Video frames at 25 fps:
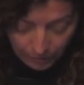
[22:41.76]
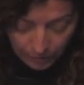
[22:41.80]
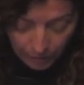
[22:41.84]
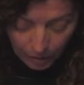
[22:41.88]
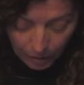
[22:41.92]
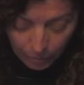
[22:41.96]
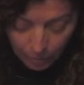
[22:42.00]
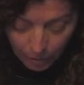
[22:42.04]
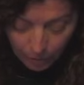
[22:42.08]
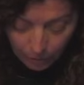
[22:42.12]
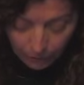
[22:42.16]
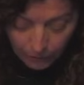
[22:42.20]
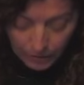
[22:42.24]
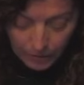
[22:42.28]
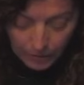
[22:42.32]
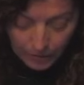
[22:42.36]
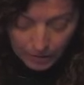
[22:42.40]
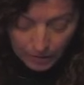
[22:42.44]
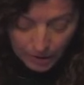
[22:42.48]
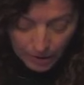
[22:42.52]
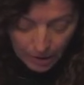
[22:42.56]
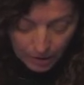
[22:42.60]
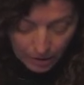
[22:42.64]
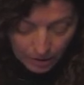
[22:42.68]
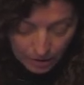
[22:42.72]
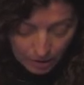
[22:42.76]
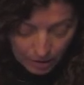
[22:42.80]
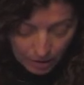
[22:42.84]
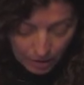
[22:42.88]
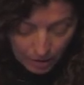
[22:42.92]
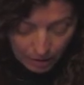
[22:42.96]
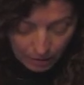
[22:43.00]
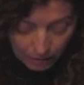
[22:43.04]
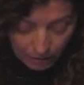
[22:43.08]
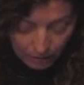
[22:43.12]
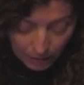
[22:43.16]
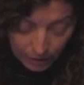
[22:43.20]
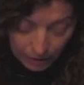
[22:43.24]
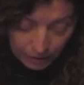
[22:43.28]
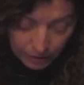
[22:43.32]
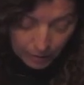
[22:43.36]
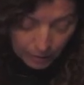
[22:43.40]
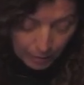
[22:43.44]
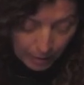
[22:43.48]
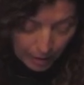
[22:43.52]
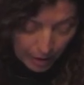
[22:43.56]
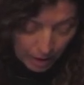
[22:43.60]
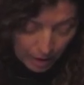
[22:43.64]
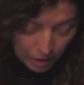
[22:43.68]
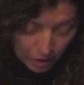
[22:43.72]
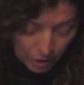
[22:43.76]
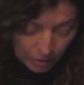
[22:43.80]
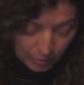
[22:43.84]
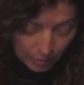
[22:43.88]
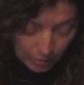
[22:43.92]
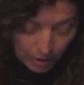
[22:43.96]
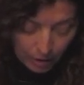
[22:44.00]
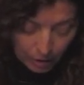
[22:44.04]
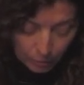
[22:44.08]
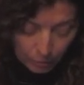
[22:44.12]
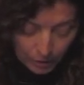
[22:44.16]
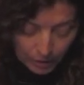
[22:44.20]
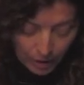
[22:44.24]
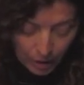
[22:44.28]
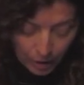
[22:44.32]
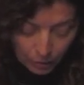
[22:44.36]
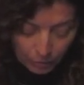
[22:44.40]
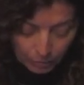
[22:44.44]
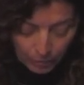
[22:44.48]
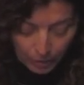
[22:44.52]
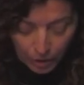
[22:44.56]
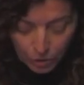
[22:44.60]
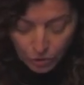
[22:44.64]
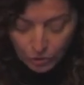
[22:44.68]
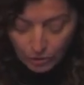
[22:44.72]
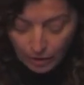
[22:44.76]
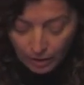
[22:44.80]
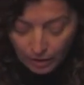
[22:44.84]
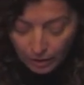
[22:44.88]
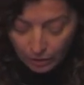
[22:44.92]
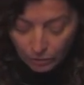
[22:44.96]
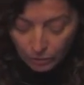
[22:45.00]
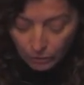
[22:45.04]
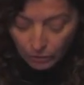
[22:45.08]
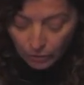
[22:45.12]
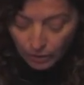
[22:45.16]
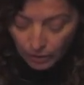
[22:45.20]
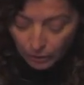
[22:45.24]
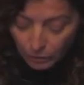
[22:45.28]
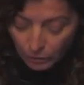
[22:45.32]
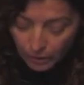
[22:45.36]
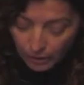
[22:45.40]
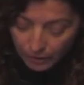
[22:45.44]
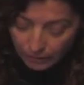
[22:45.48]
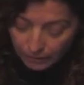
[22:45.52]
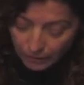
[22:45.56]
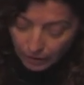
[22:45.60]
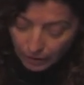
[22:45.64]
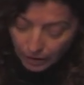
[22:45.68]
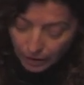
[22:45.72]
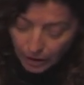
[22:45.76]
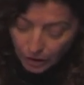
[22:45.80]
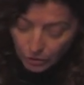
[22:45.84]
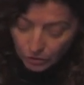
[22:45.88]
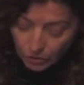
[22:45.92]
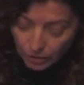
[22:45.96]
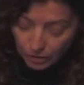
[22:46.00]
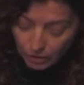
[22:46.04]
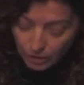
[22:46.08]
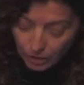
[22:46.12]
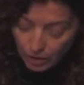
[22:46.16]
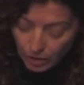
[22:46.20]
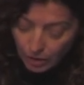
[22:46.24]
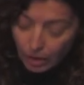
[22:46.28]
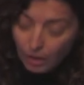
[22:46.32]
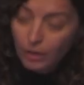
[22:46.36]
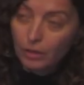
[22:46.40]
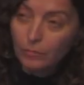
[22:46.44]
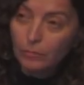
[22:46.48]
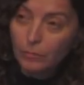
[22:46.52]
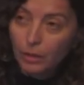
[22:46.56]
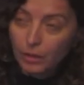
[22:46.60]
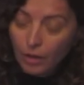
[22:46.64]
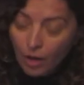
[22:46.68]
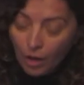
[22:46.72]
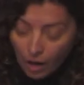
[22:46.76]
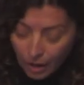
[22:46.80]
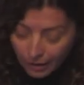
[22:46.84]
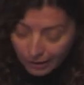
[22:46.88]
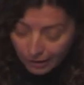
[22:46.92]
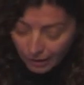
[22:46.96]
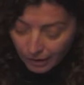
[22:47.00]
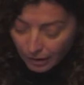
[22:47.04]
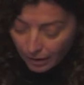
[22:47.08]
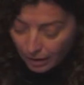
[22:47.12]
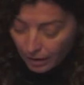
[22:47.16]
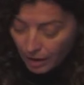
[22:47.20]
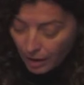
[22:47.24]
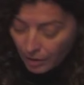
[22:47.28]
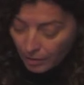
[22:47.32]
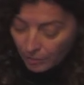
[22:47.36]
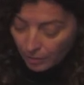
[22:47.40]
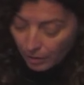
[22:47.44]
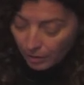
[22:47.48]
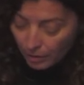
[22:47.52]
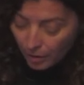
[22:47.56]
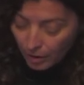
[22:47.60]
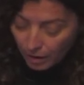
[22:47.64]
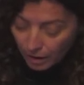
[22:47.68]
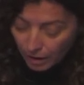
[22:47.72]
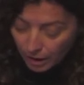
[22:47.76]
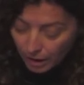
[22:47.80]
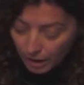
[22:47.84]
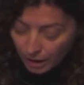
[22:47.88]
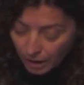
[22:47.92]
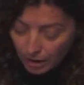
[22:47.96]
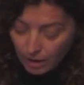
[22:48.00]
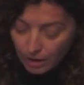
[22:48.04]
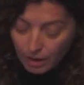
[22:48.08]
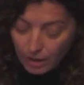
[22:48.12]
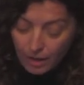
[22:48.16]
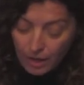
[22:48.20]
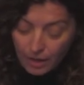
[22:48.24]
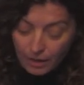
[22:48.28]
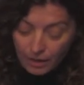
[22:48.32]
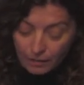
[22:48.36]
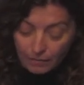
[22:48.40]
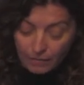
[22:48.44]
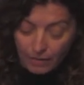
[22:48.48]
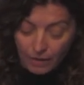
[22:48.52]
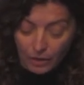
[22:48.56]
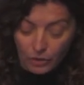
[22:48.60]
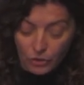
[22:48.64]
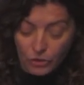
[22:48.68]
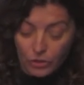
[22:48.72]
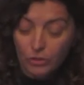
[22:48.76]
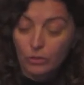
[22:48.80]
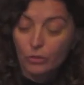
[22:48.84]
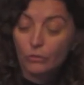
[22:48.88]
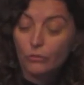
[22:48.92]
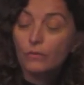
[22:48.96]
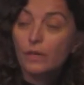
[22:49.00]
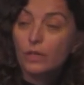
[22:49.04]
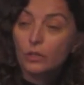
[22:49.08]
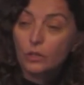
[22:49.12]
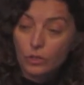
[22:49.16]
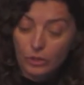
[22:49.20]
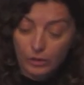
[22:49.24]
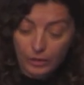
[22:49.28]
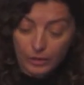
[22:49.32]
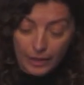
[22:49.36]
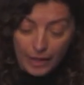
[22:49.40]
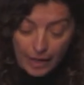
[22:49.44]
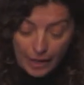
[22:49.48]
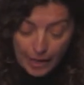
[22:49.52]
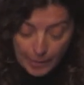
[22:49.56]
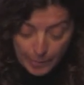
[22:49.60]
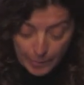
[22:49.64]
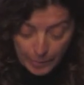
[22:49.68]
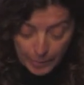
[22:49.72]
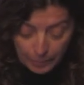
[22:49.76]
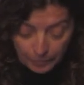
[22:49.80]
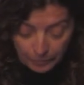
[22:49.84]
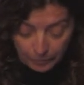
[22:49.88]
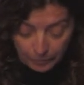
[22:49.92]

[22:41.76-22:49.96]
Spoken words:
In both these scenes, filtered by Aschenbach without much narratorial qualification, belonging and unbelonging are a function of facial type.